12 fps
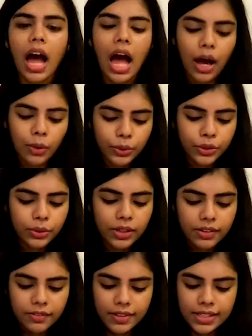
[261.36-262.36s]
How would you
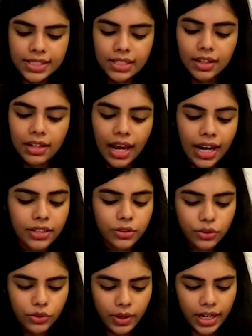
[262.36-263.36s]
convince a client
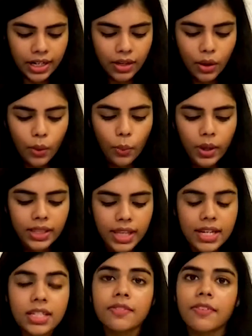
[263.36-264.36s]
to trade when
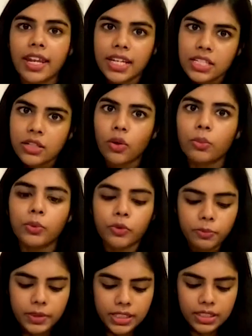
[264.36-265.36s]
there is very slow
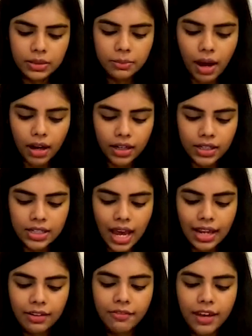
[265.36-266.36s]
movement in the market
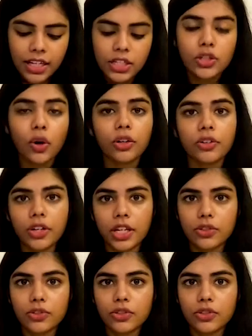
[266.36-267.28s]
and a very short range?